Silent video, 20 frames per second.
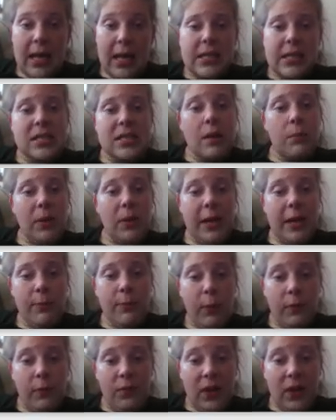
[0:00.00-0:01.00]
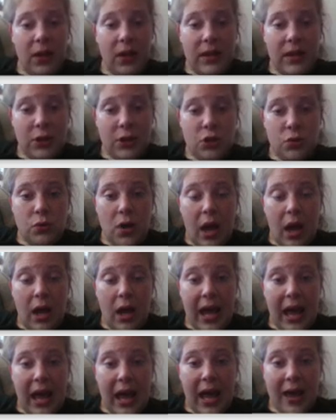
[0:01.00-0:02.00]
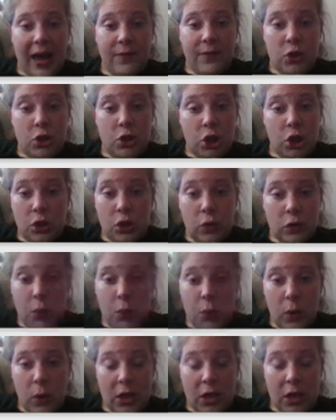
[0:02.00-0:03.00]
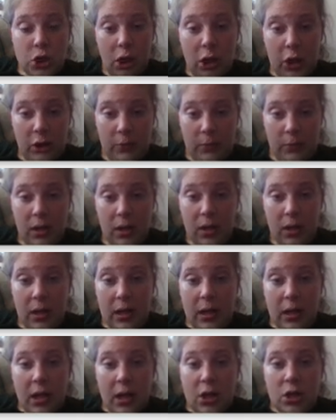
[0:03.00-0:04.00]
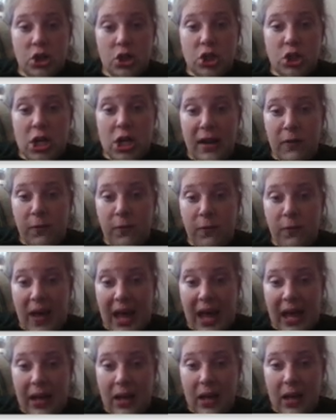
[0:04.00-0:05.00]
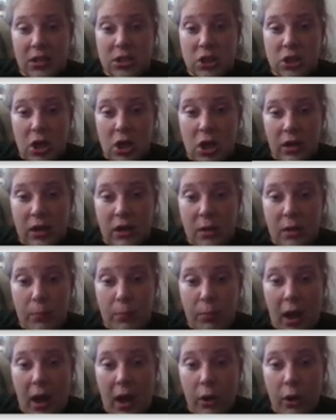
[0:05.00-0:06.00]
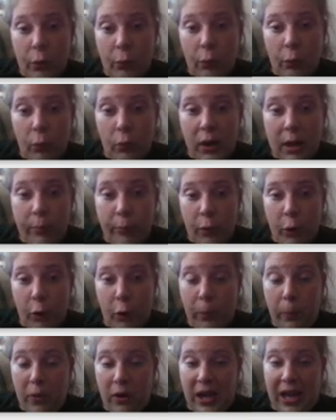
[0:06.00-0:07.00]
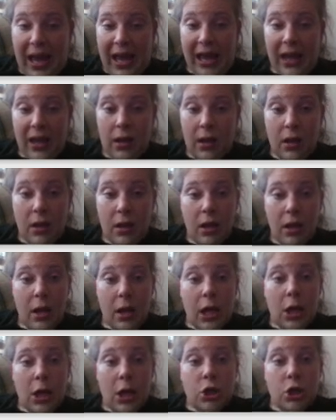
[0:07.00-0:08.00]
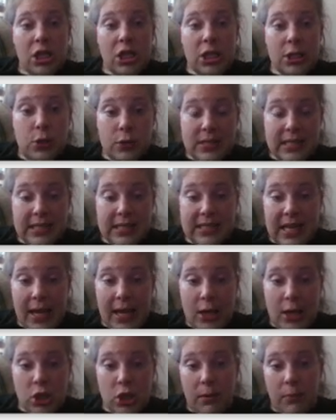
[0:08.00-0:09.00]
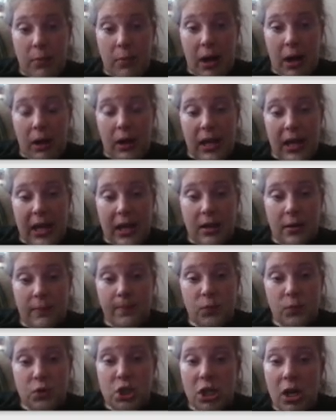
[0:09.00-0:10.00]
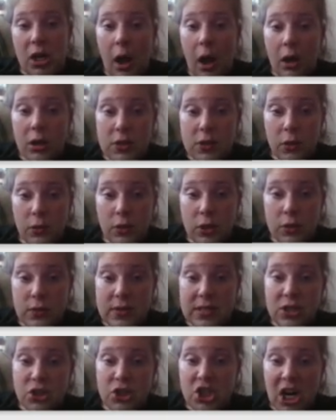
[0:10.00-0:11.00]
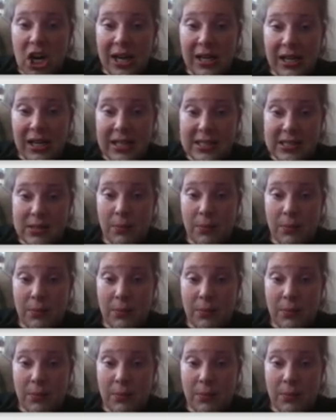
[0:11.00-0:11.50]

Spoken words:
Some people feel they do not have to choose one term. Jen Fang started the blog Reappropriate. She uses Asian American. She also uses Chinese